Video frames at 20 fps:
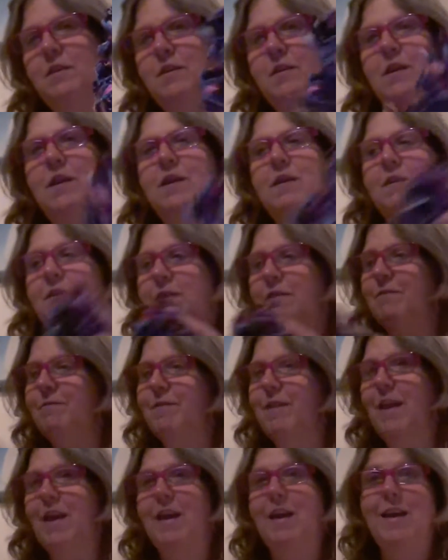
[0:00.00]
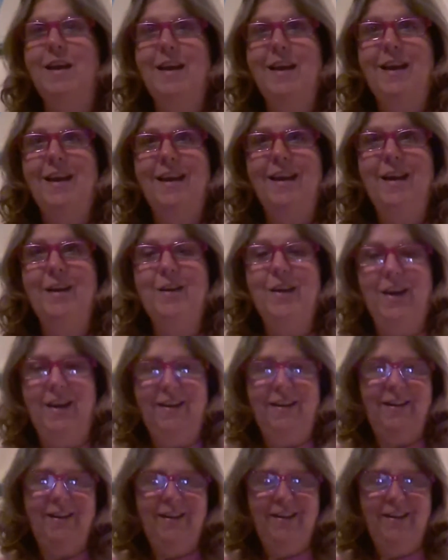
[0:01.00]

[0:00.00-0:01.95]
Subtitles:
Yes. Okay.